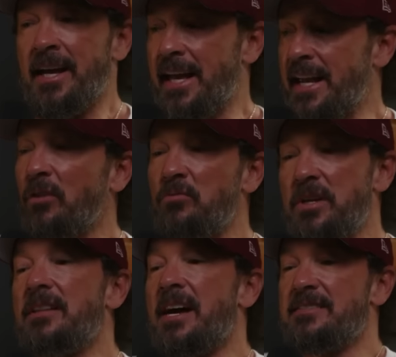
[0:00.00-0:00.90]
And I
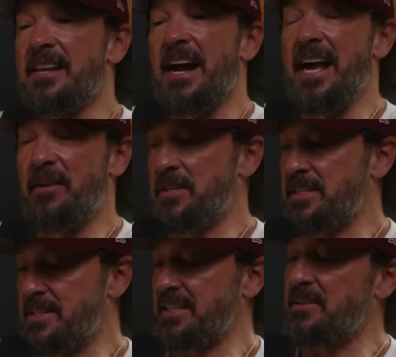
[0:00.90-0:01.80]
realize that I have
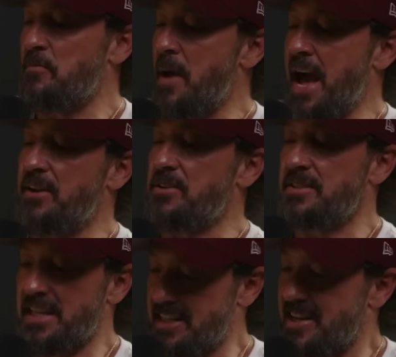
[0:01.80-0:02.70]
addictive
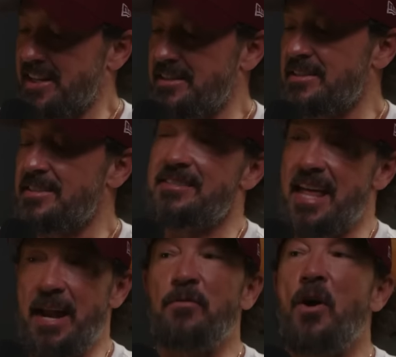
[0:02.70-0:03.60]
patterns and tendencies
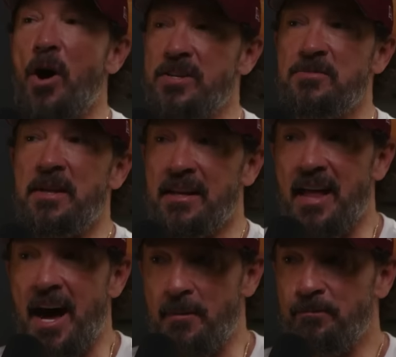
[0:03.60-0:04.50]
that have cost me a
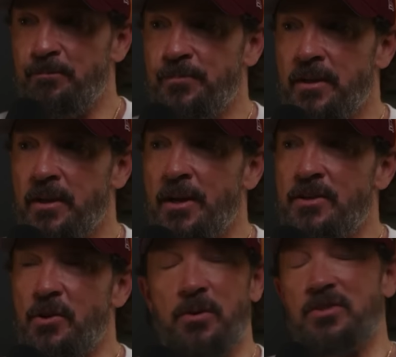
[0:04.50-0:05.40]
lot.
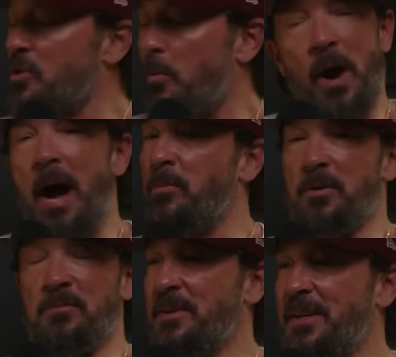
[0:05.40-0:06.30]
So it's no
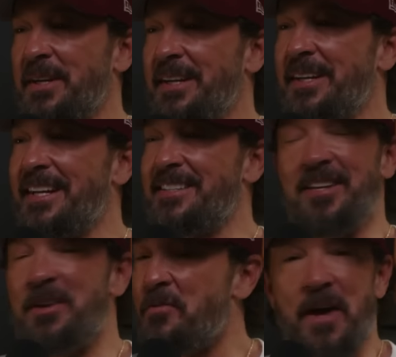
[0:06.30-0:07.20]
problem. It
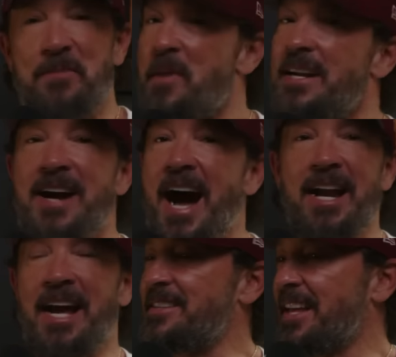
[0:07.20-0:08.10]
doesn't affect my
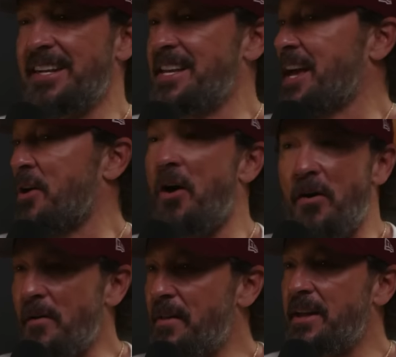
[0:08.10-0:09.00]
God identity at
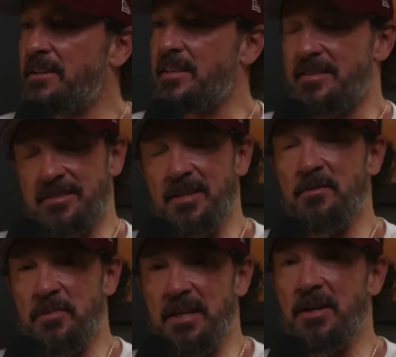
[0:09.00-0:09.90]
all to sit in
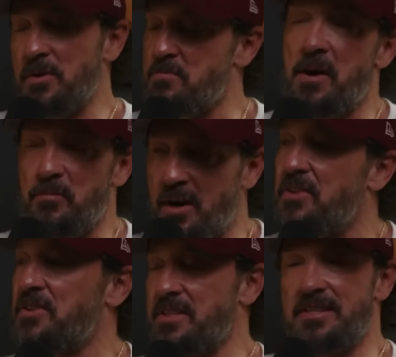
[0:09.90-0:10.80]
a meeting with my
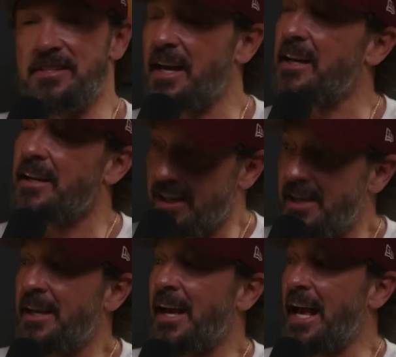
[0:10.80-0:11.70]
brothers and say,
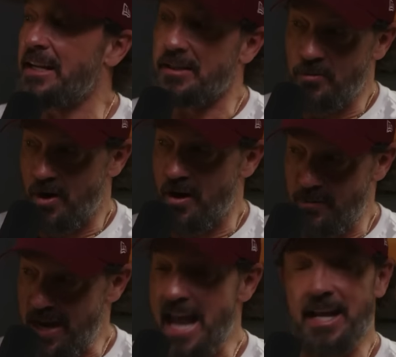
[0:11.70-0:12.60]
hey, I'm Carl,
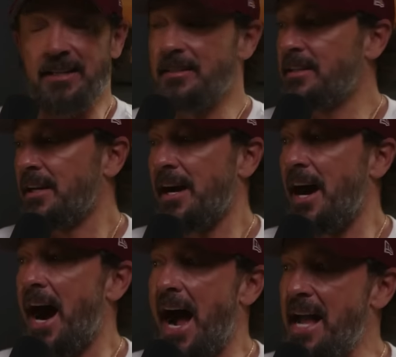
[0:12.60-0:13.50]
I'm an addict.
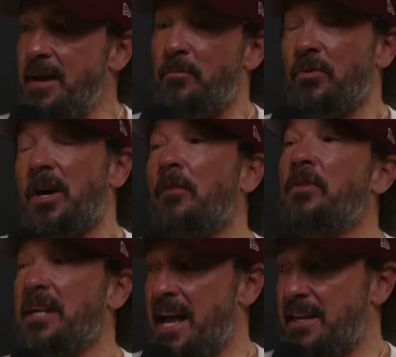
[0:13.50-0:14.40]
I am a
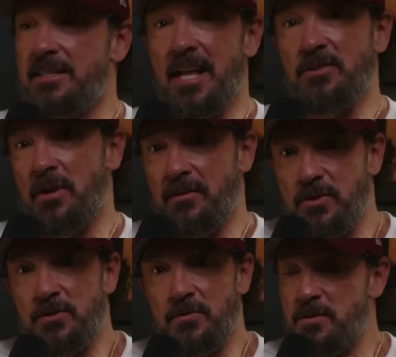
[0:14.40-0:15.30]
recovering addict. That's what I've
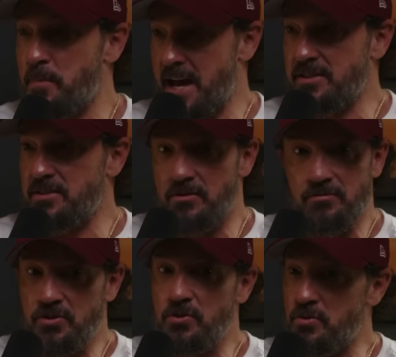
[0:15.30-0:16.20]
used for the past
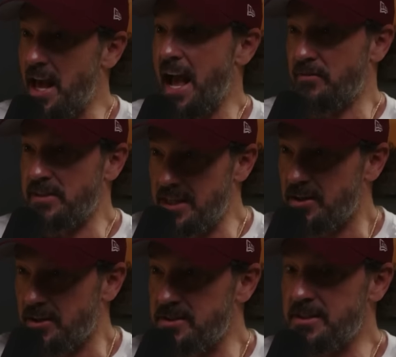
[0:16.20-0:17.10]
2.5
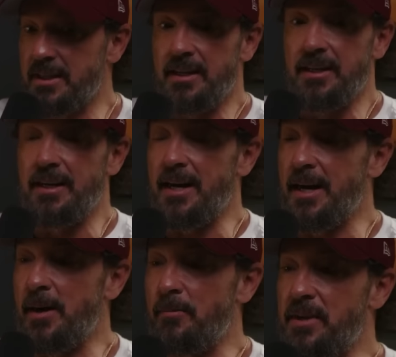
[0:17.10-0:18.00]
years
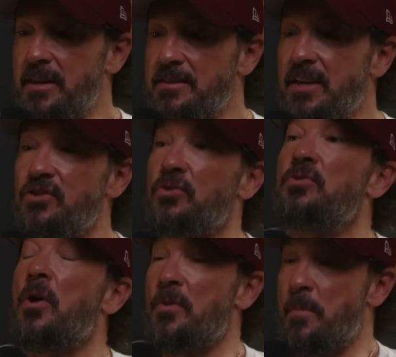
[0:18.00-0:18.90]
because I do
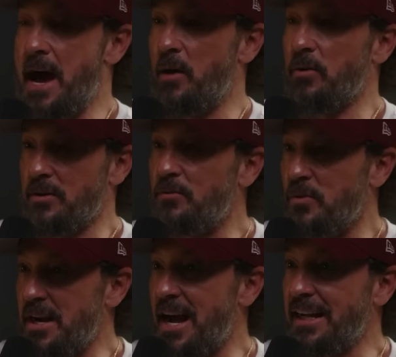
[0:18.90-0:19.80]
know the power of
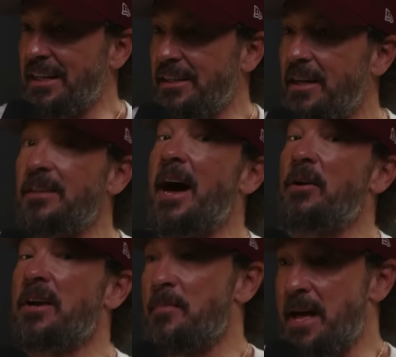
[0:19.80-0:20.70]
what I allow
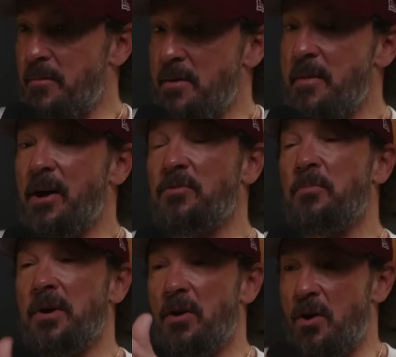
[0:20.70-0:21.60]
to come out of my mouth.
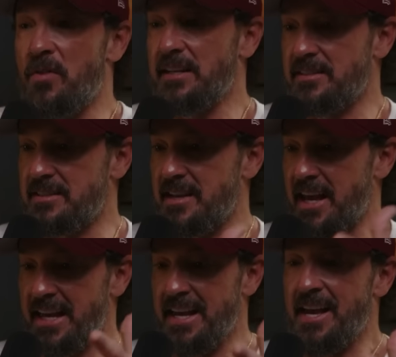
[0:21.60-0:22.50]
But all that to
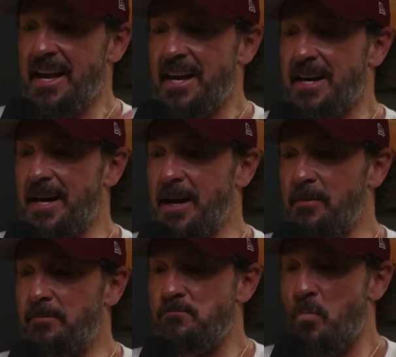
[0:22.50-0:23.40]
say,
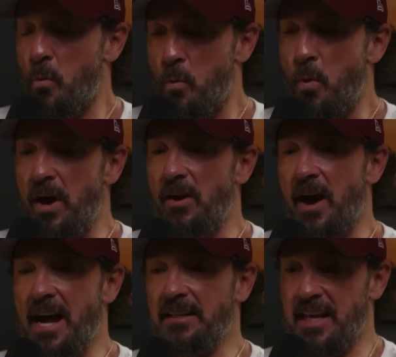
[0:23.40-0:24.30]
where
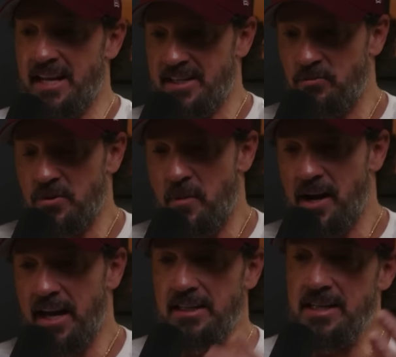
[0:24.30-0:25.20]
I landed with
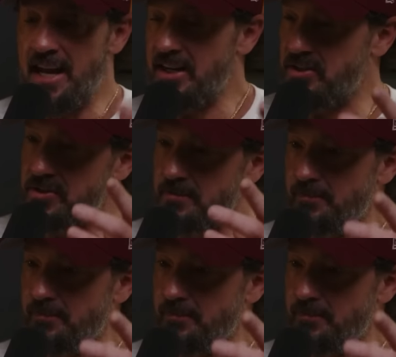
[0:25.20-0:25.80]
my ADHD